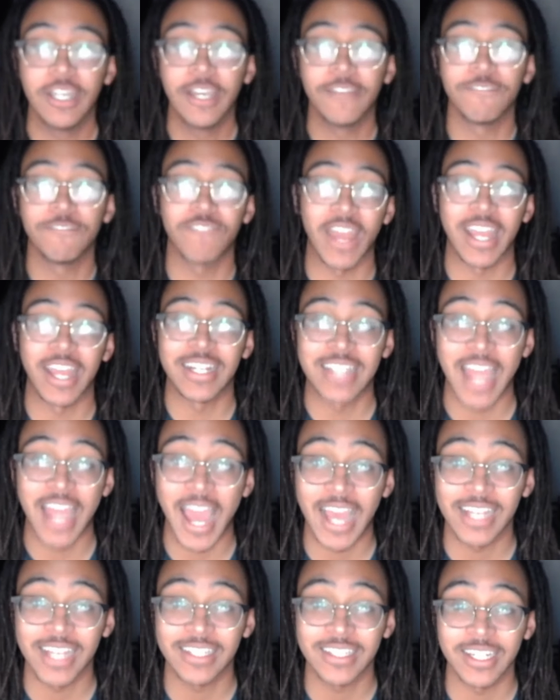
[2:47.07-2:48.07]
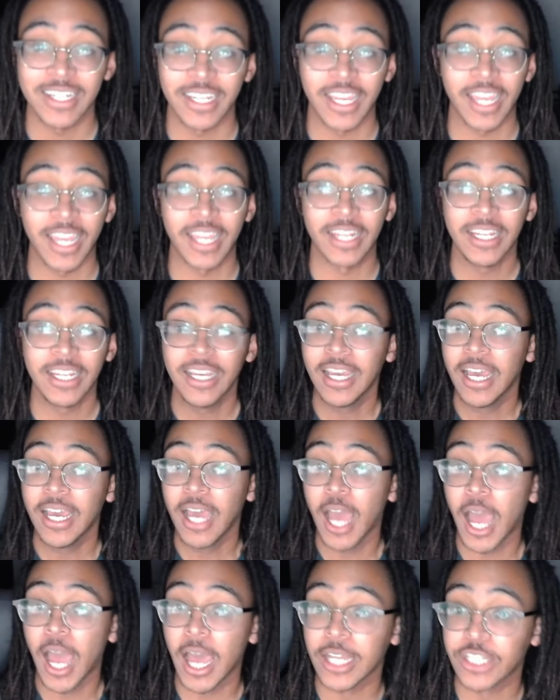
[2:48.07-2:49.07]
fantastic. And
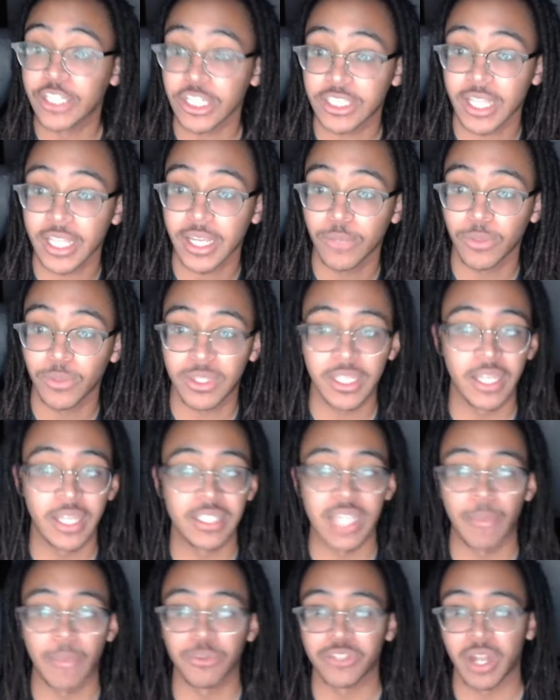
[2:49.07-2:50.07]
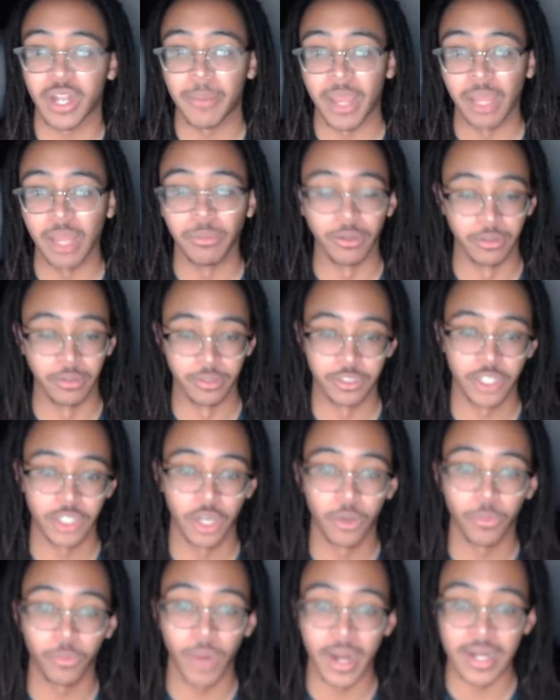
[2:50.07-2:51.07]
just like with the examples that I'm able to show
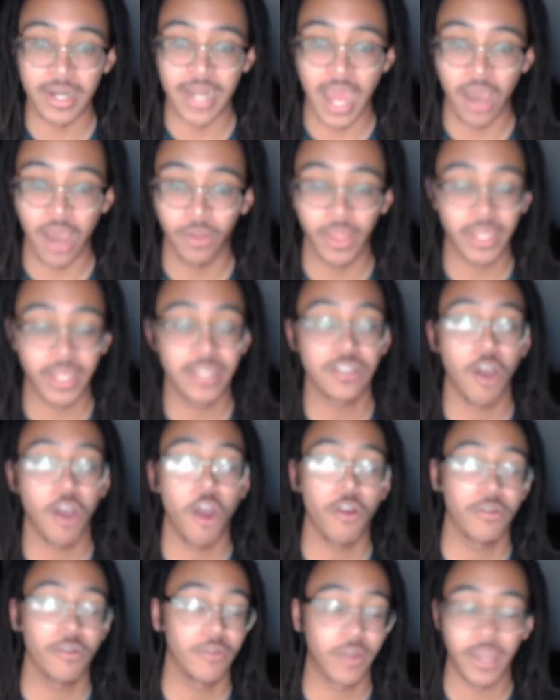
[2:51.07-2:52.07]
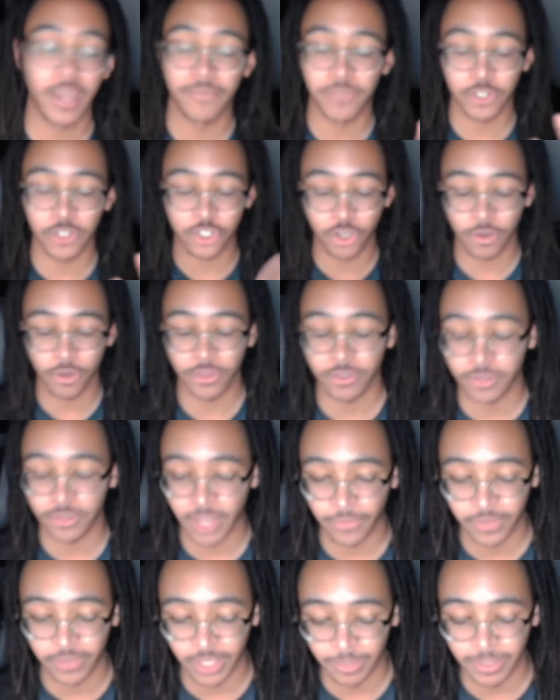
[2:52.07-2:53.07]
right now, like his art, okay, for sure there's
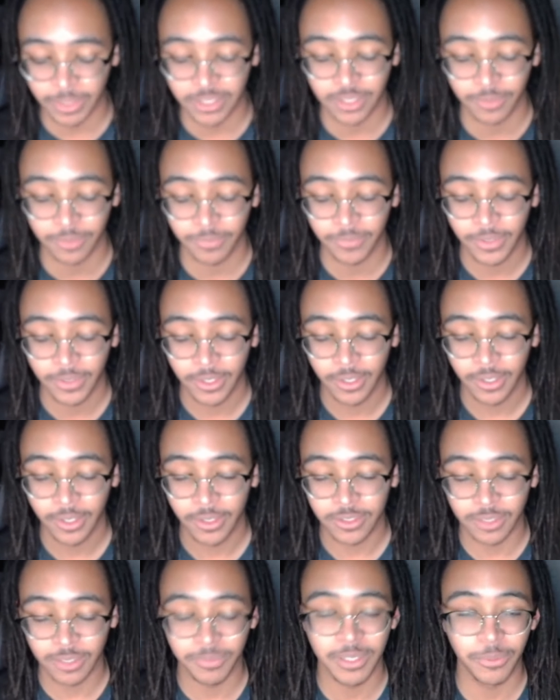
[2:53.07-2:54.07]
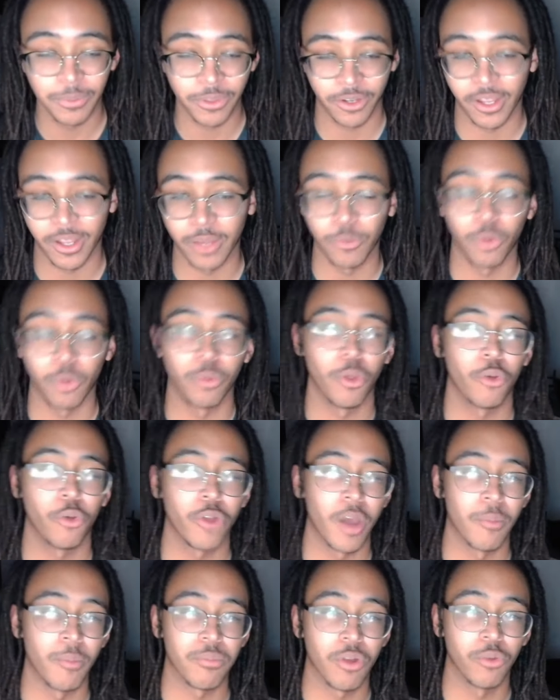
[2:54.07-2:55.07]
definitely gonna be some people that are like, well, hold
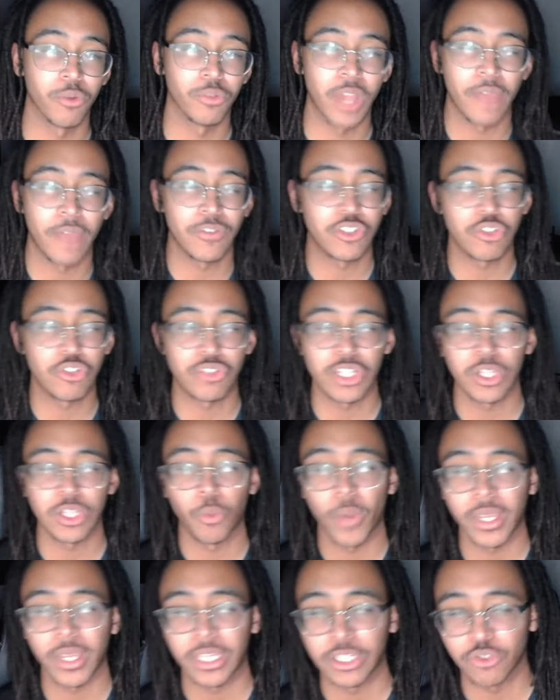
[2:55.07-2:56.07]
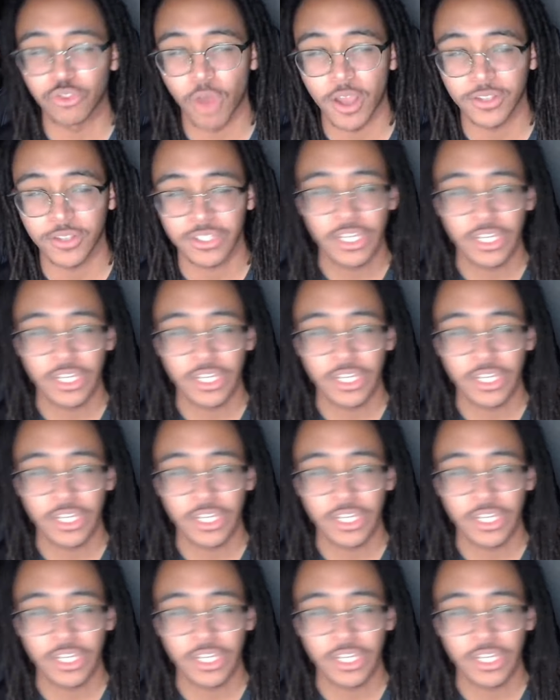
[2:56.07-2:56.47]
on, bro, haven't you seen the way he draws